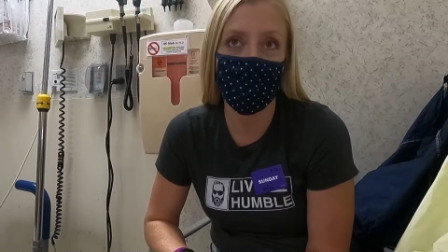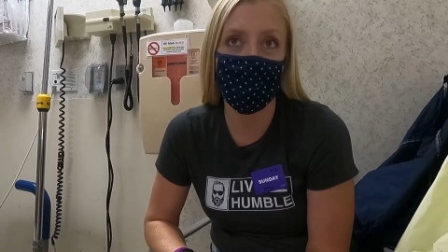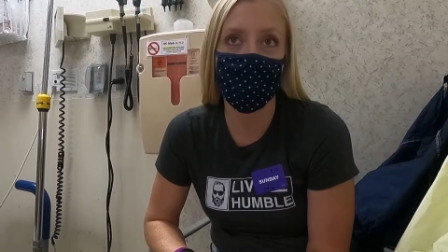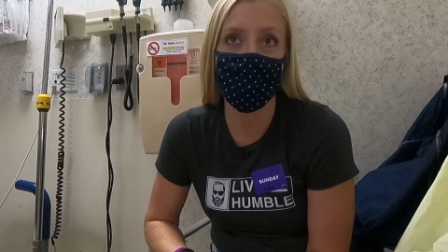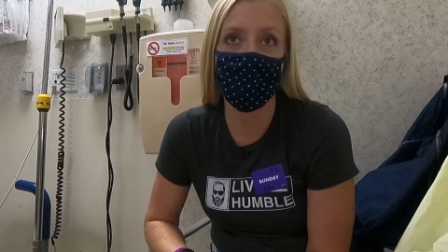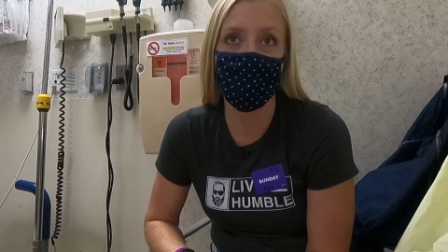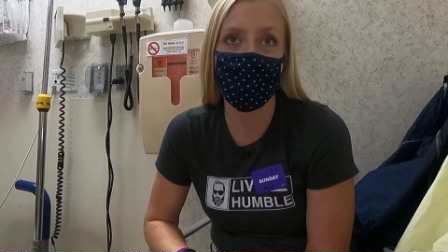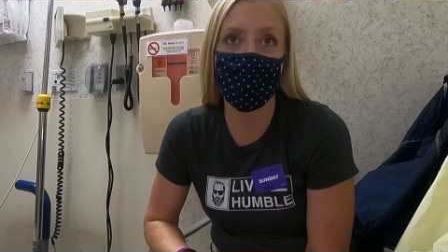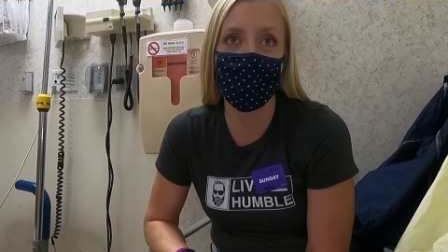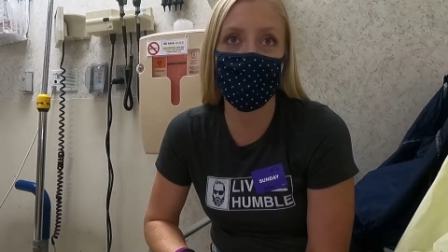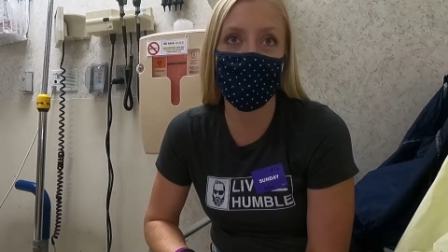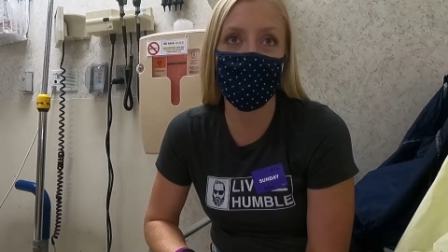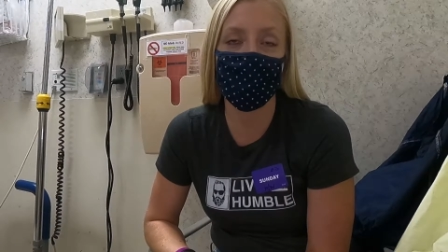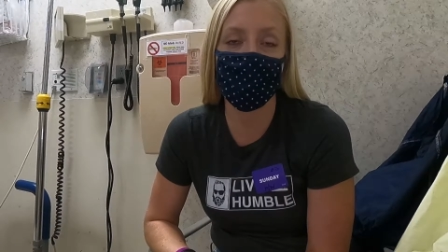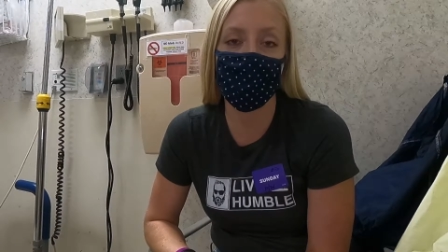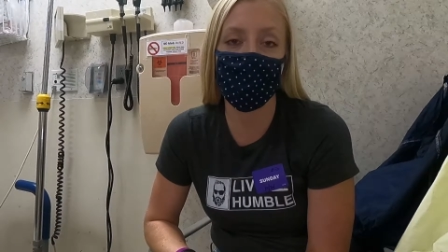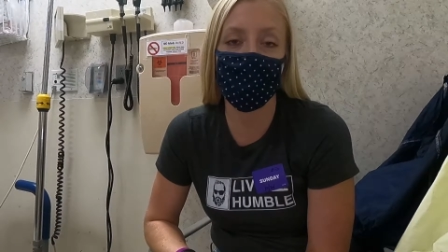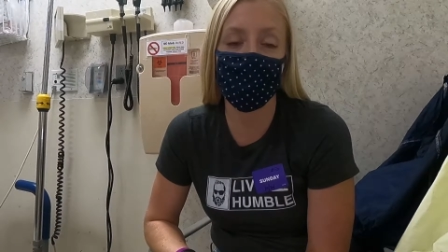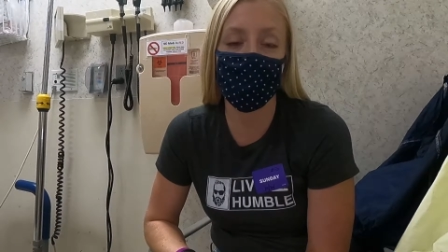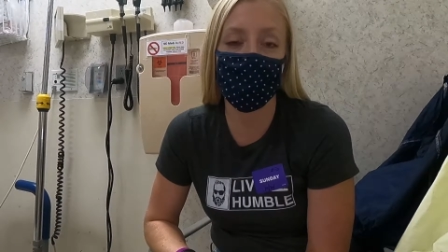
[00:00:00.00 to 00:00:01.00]
and
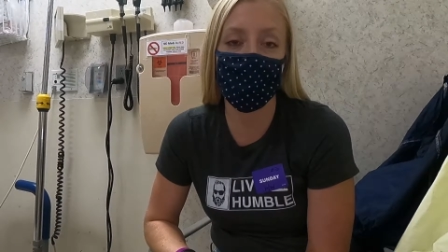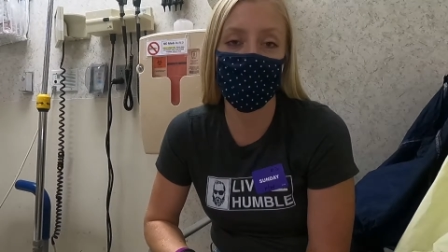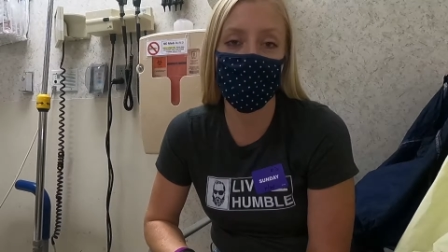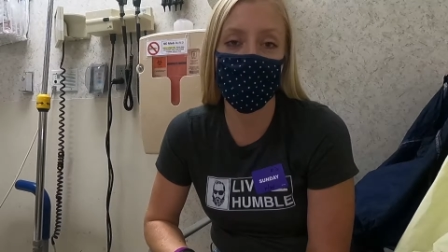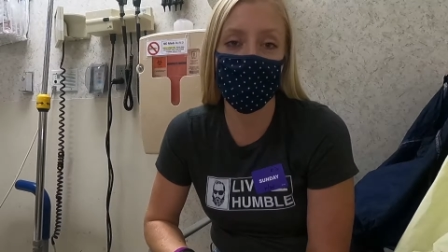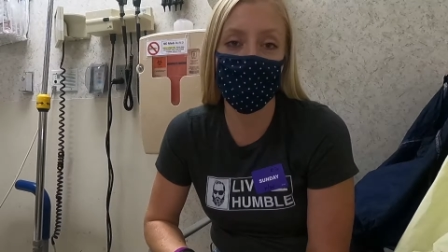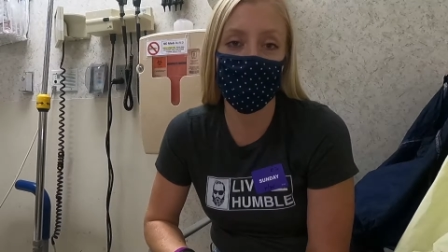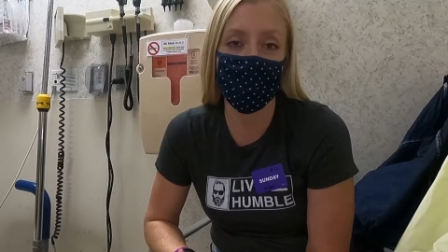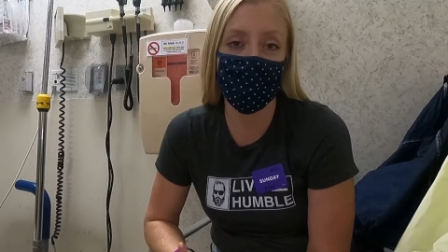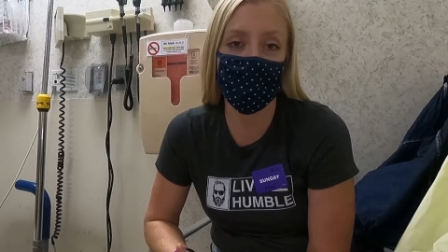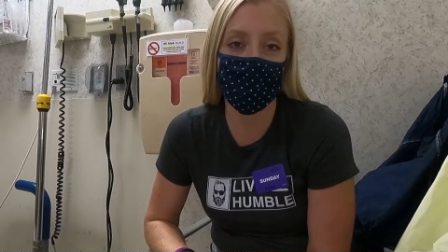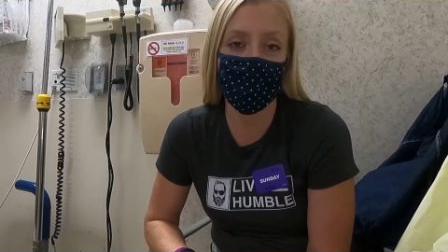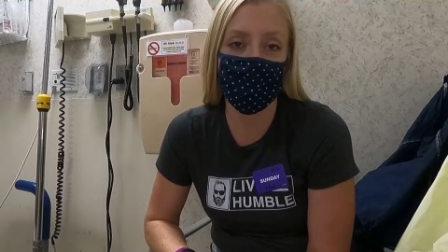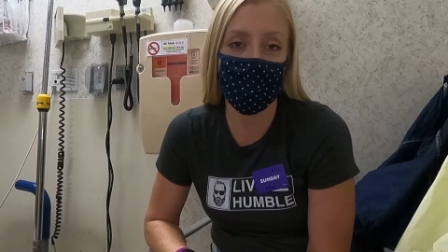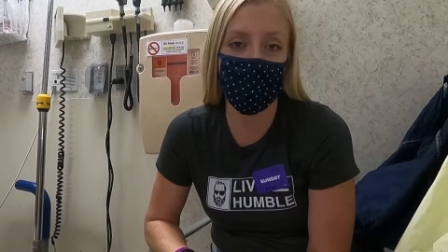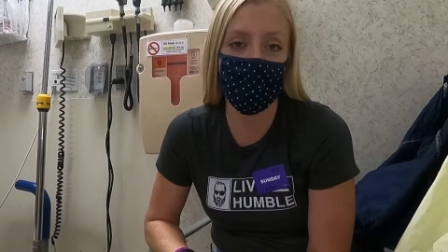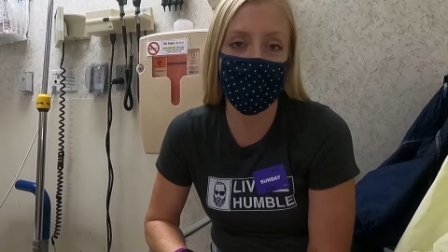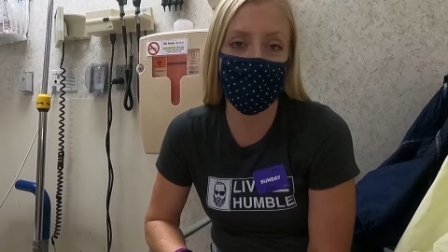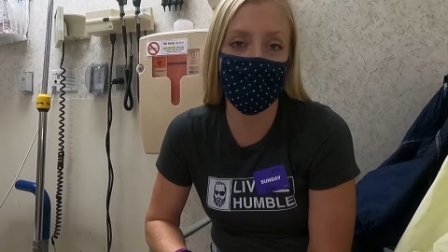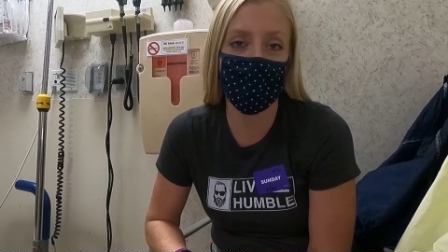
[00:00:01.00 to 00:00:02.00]
then ever since has
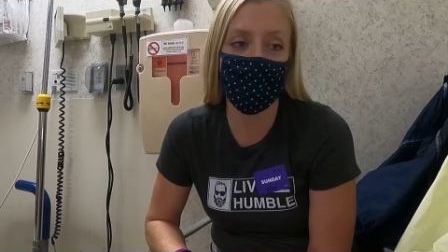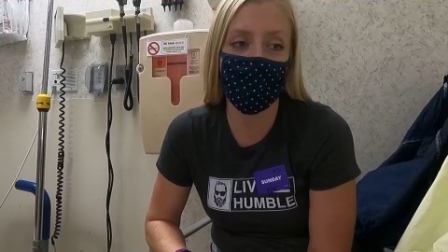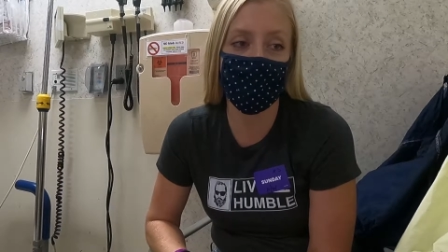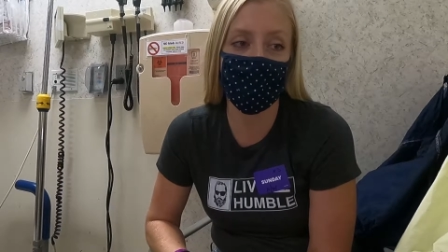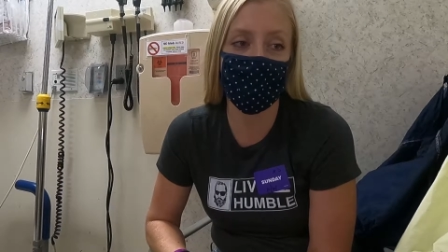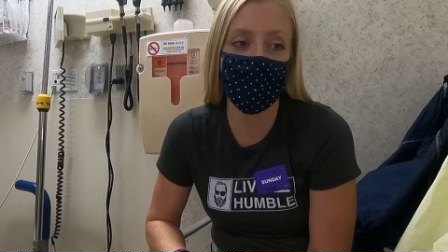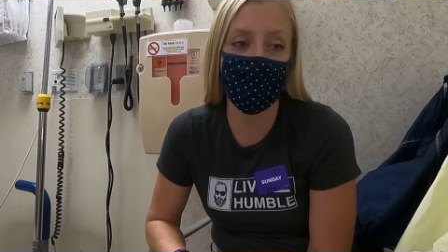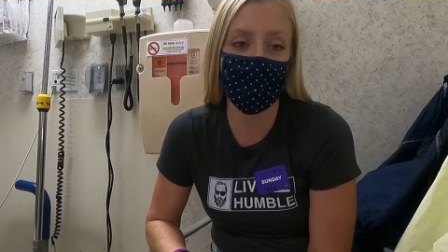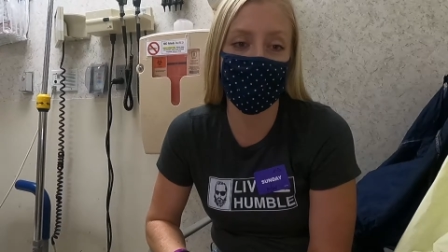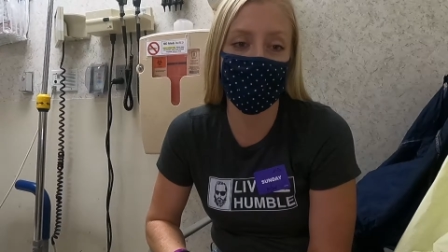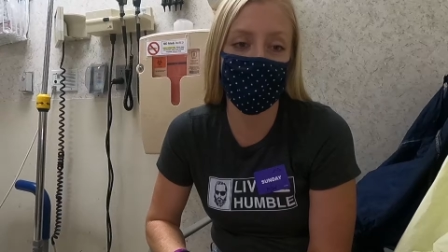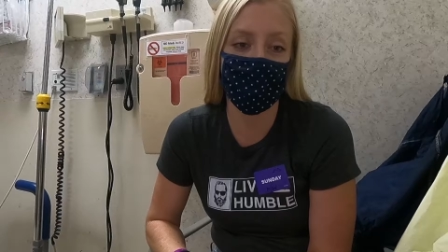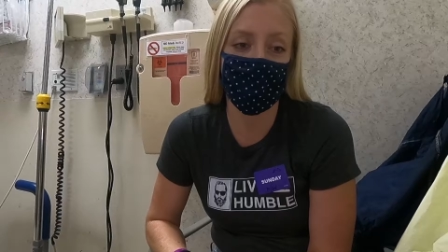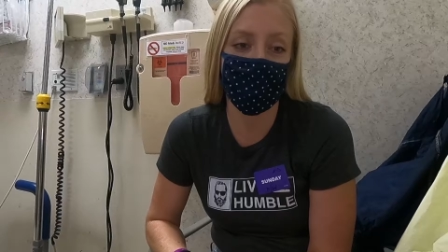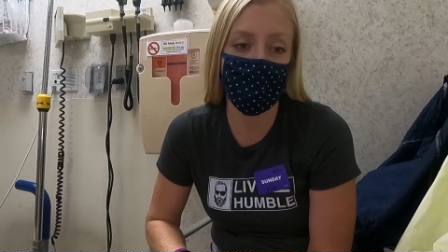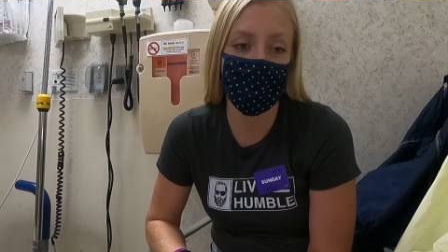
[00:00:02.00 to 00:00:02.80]
been um,